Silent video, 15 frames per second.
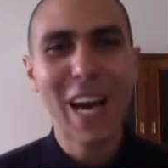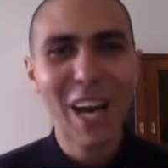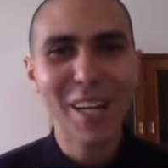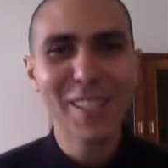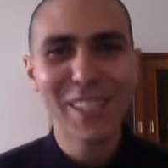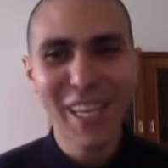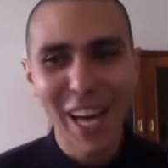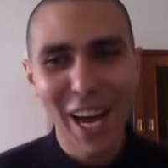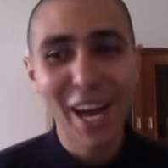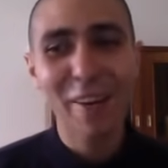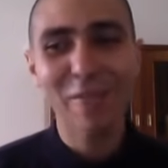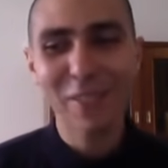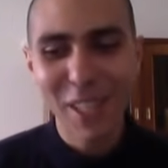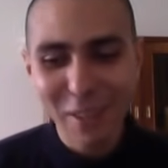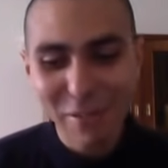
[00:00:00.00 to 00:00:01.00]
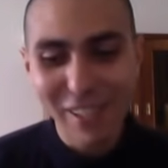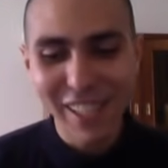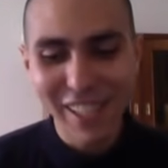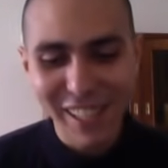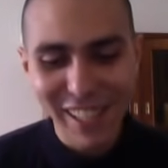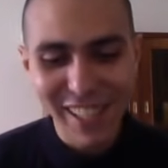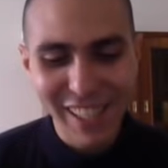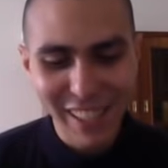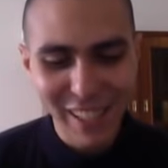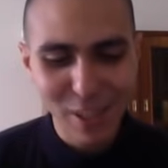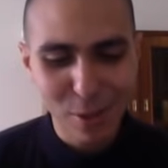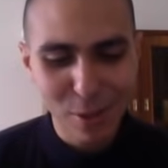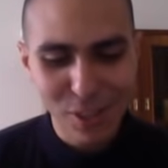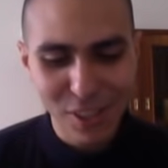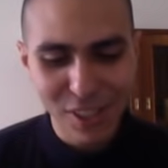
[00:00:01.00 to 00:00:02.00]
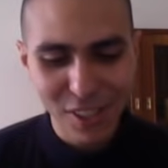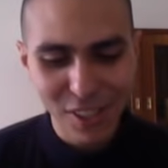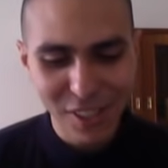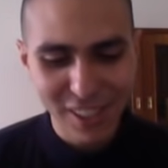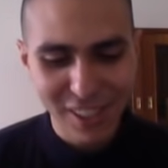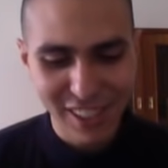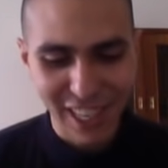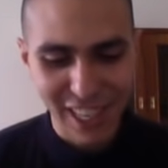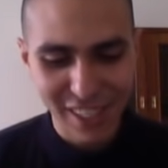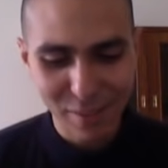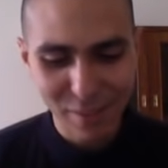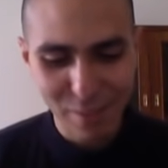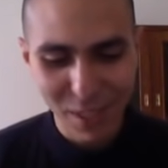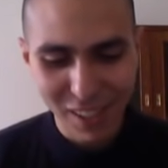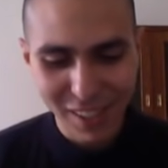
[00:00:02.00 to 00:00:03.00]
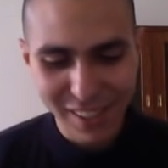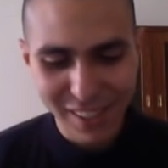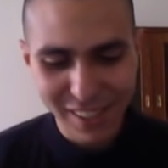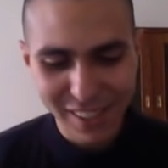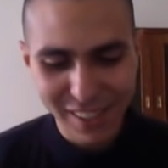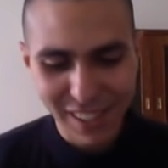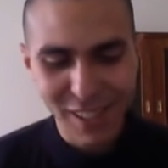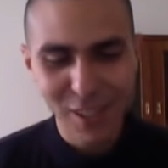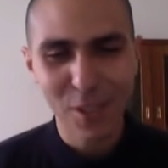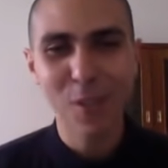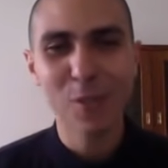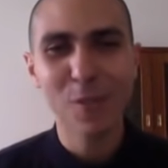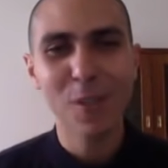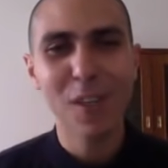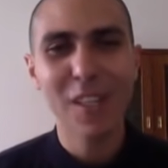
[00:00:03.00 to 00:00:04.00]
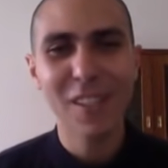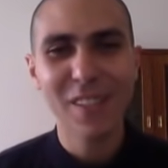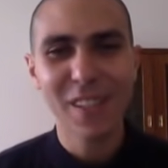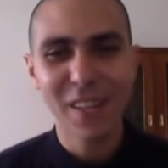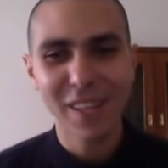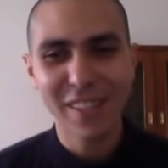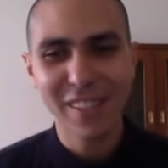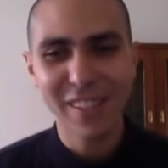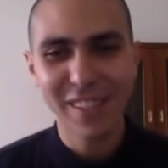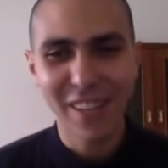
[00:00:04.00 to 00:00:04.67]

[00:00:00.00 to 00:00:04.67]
Yeah, they have definitely considered that, but the issue is that